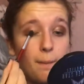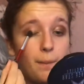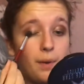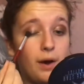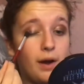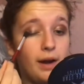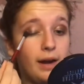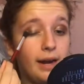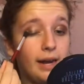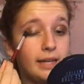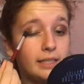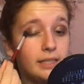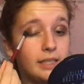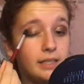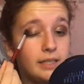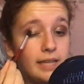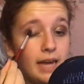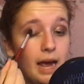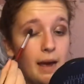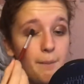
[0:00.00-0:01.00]
But it's
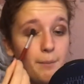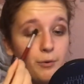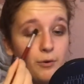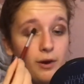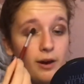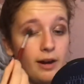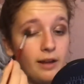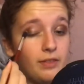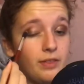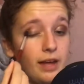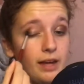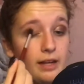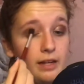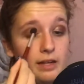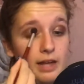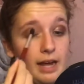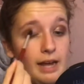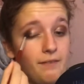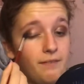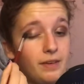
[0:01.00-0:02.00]
a temporary thing.
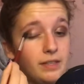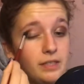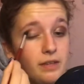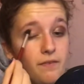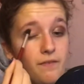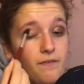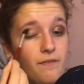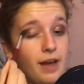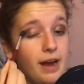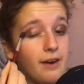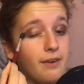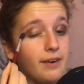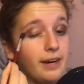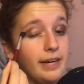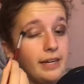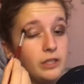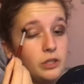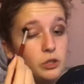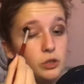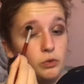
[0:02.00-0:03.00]
Life is a
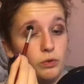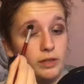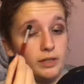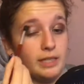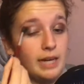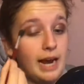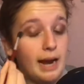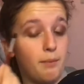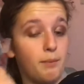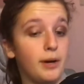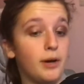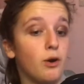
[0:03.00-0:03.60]
very short time.